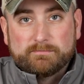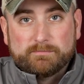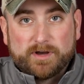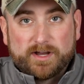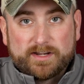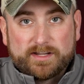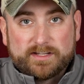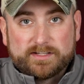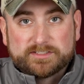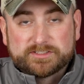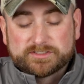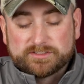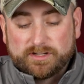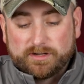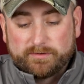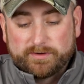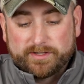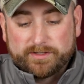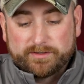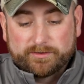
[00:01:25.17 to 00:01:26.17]
muddy,
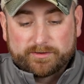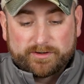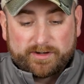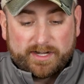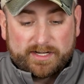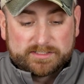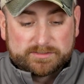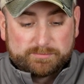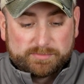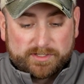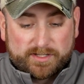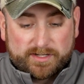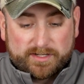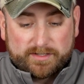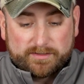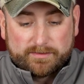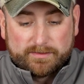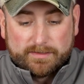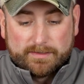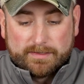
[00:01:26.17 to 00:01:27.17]
snowy, or your hands bloody,
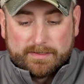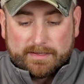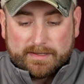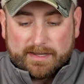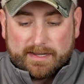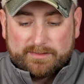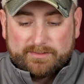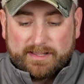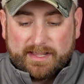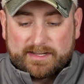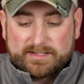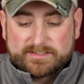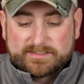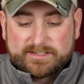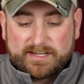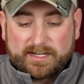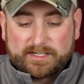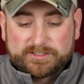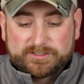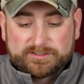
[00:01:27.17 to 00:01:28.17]
and that
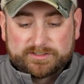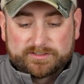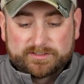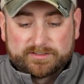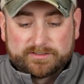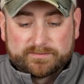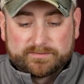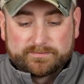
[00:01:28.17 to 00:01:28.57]
texture